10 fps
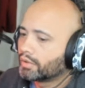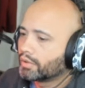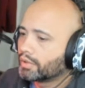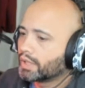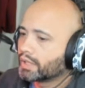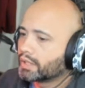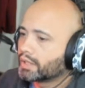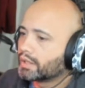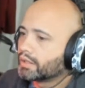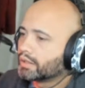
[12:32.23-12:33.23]
like
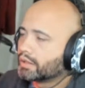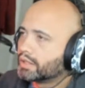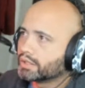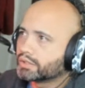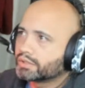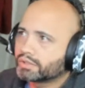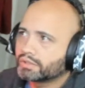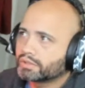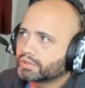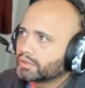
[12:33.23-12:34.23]

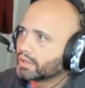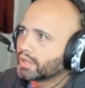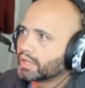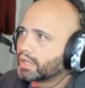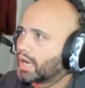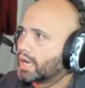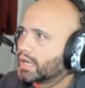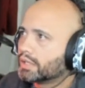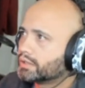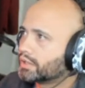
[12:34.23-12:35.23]
this
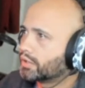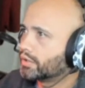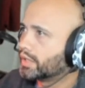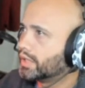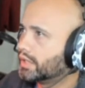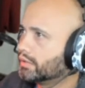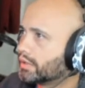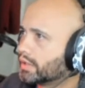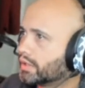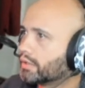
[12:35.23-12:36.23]
on turn heal
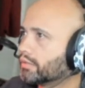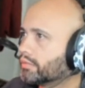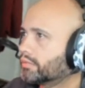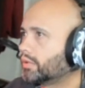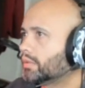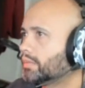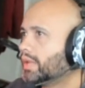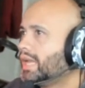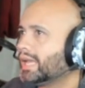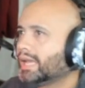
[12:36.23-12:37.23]
thing going for him,
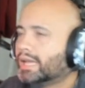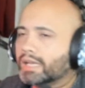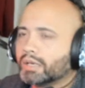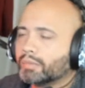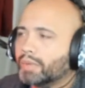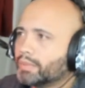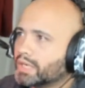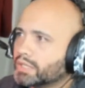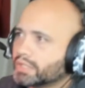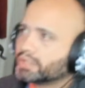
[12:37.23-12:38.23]
and
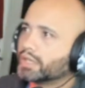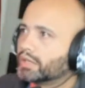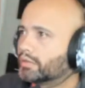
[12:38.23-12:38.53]
Abomination's getting